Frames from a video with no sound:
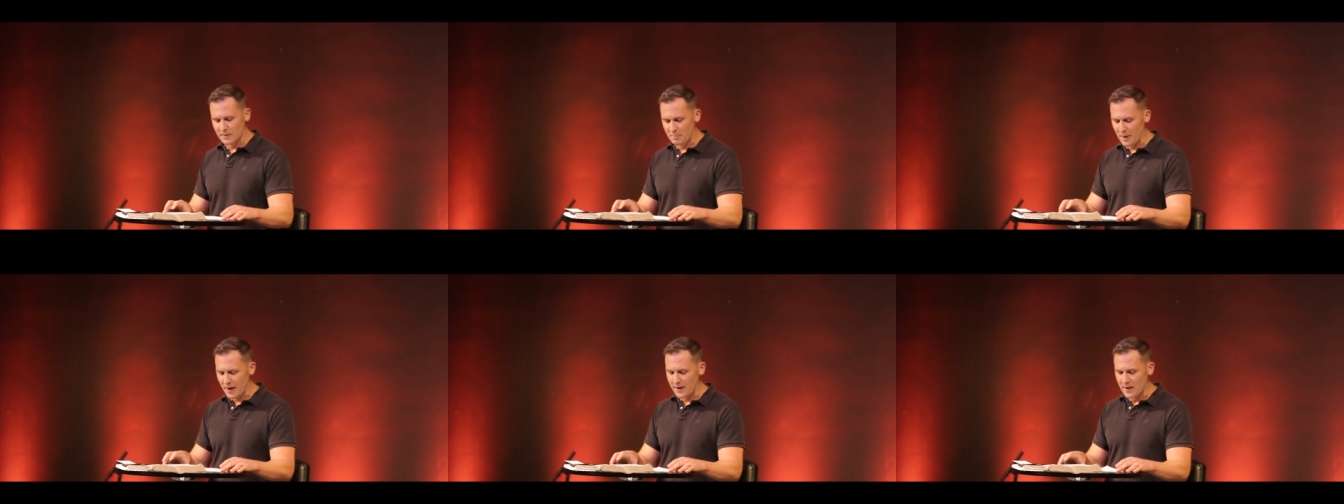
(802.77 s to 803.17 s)

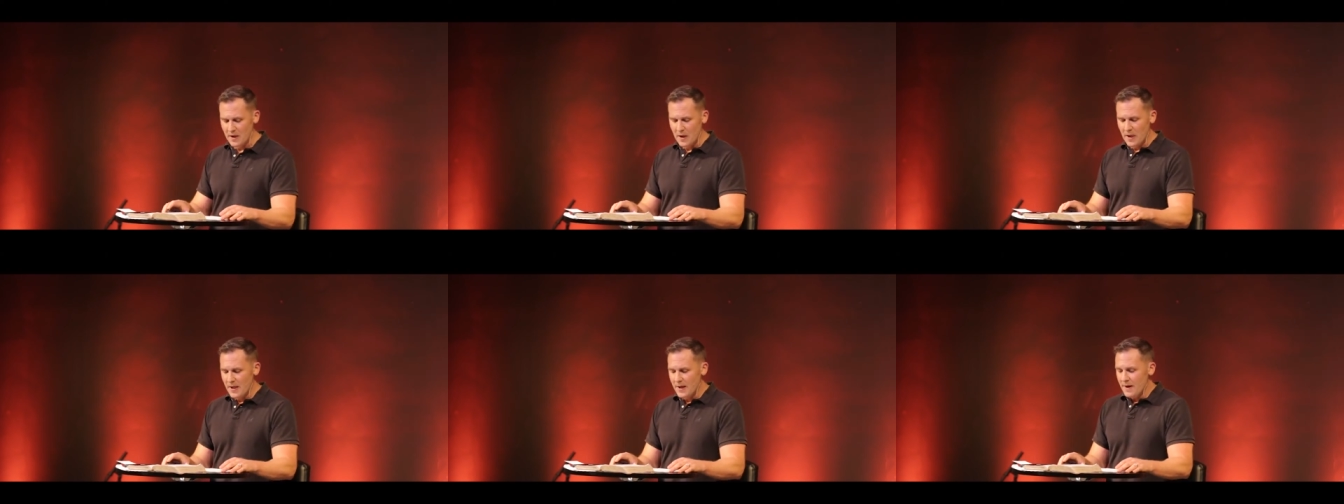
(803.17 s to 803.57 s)
But
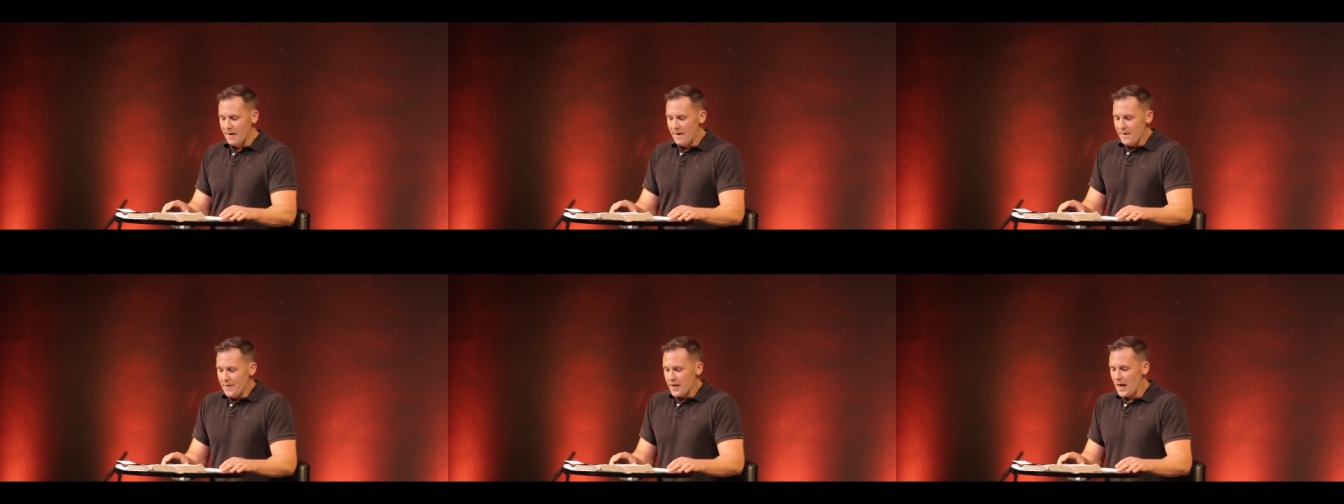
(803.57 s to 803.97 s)

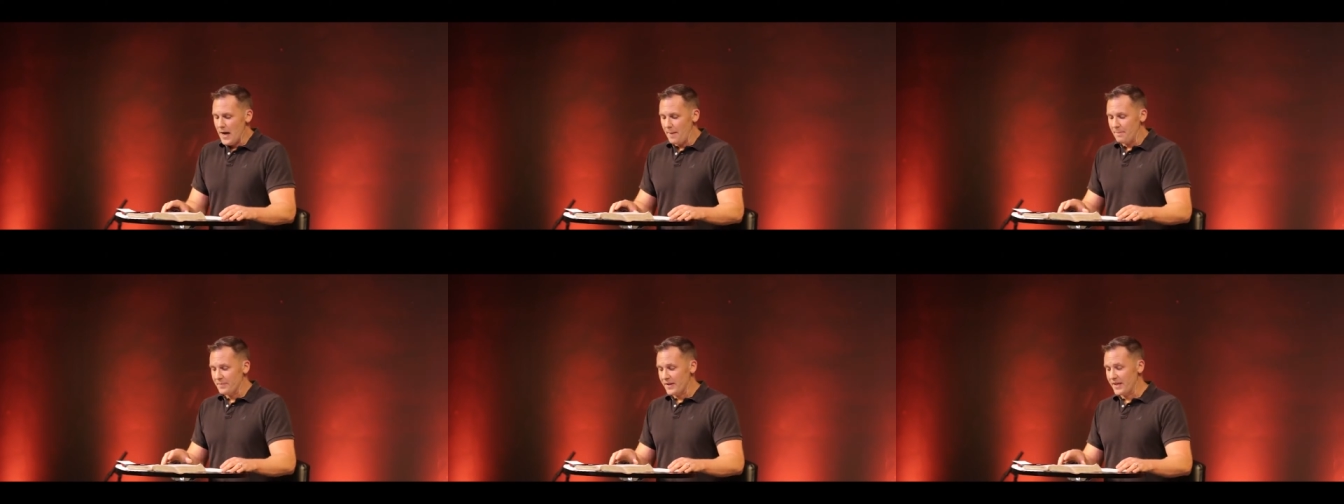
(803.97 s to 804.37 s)

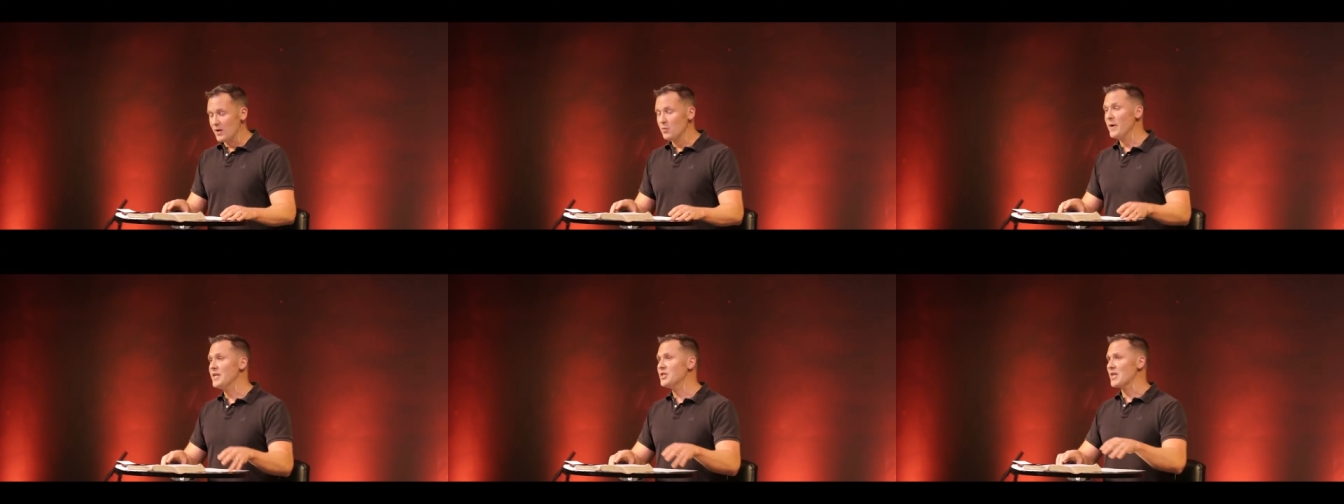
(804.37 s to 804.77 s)
um, he
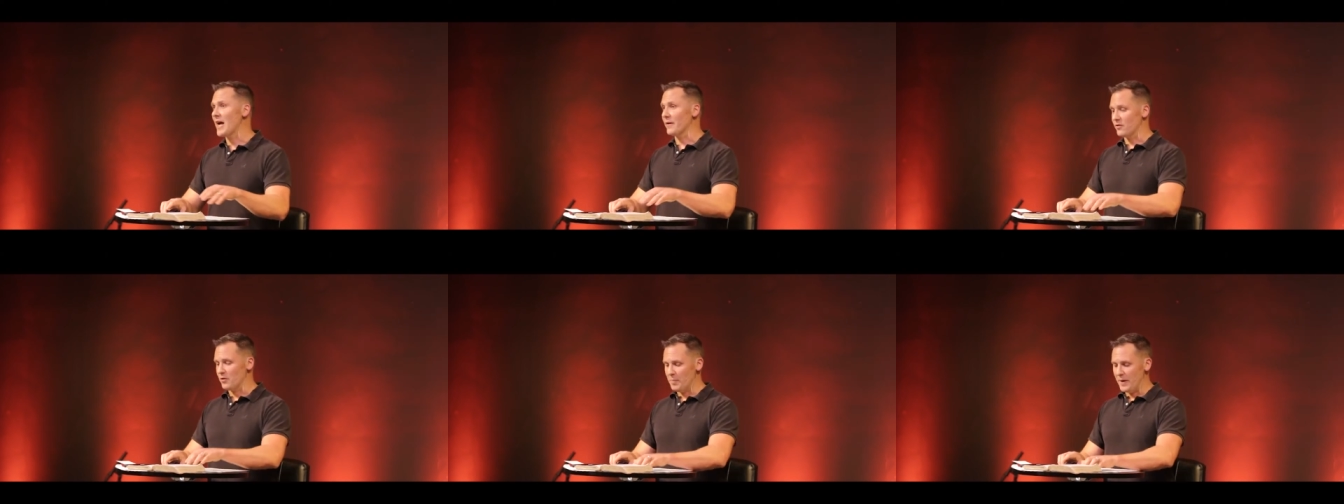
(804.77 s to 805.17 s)
reached
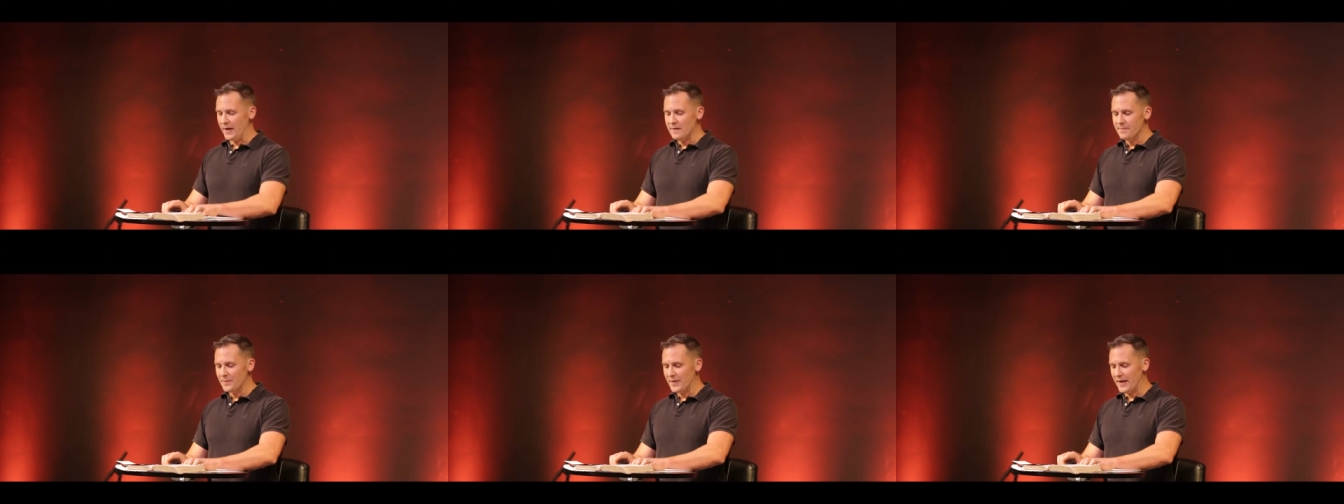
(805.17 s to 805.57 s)
out to
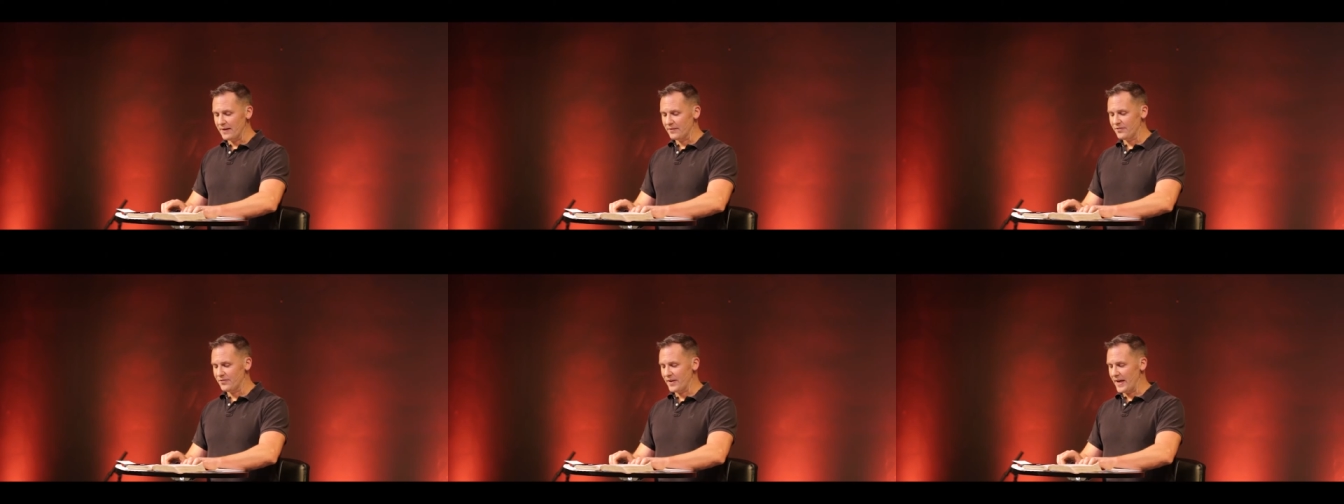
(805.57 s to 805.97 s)
me
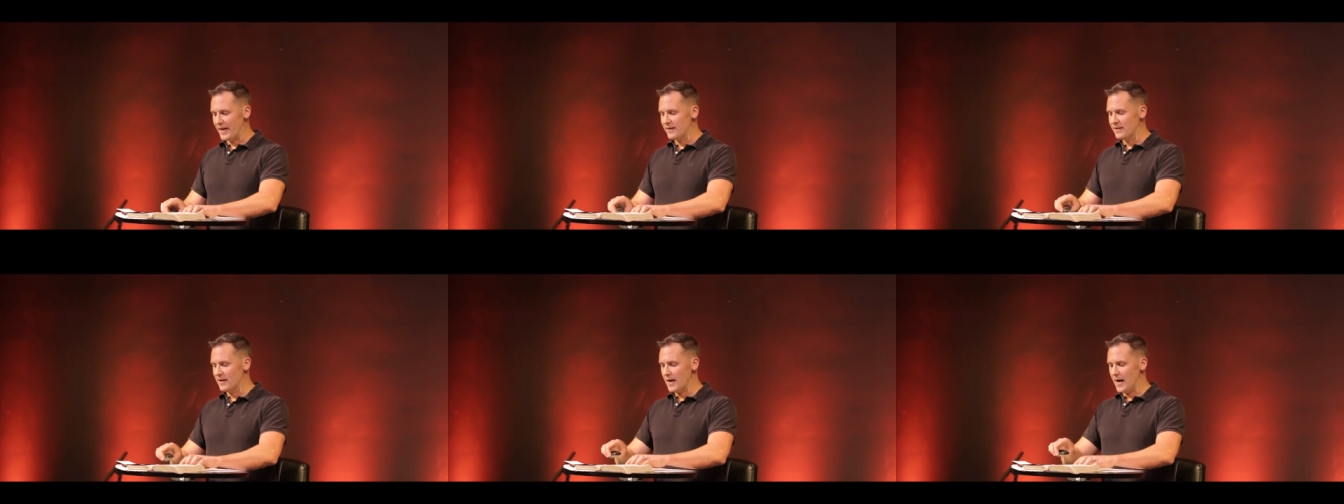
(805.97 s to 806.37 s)
and
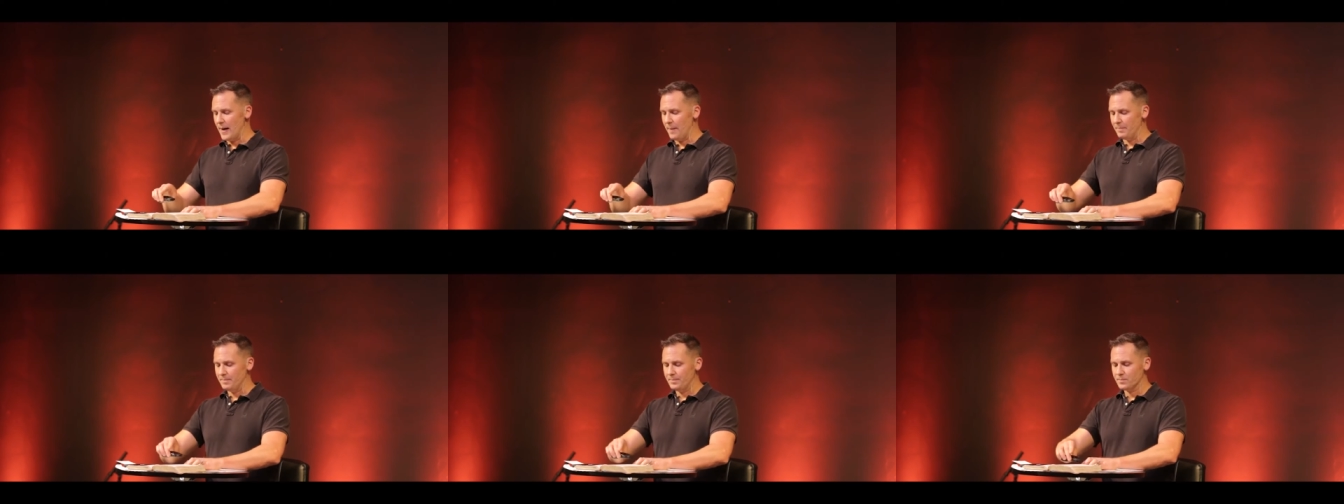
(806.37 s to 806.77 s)
said,
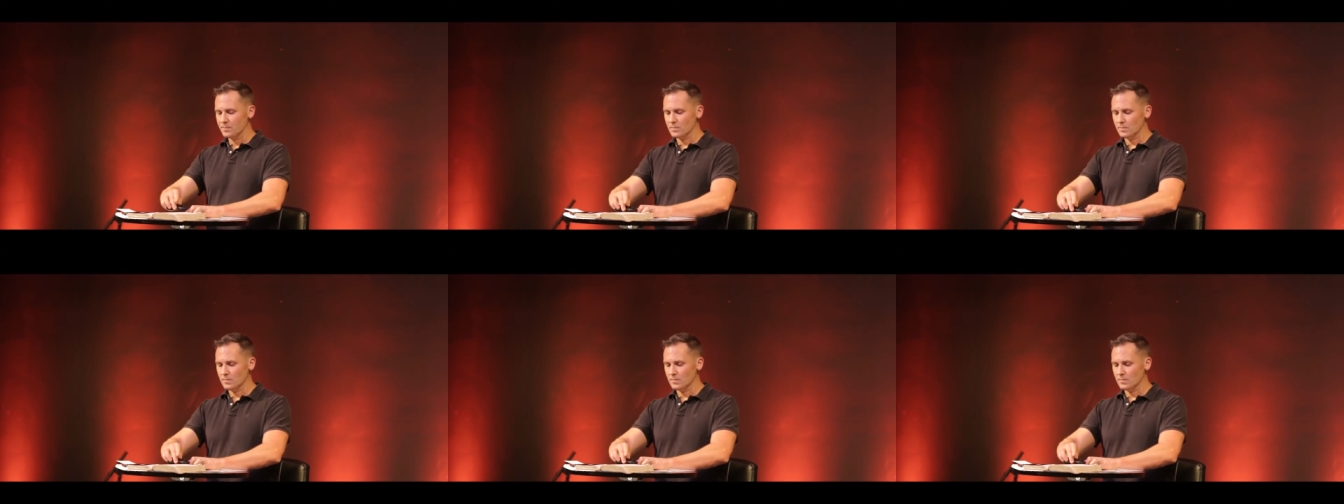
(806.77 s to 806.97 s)
um,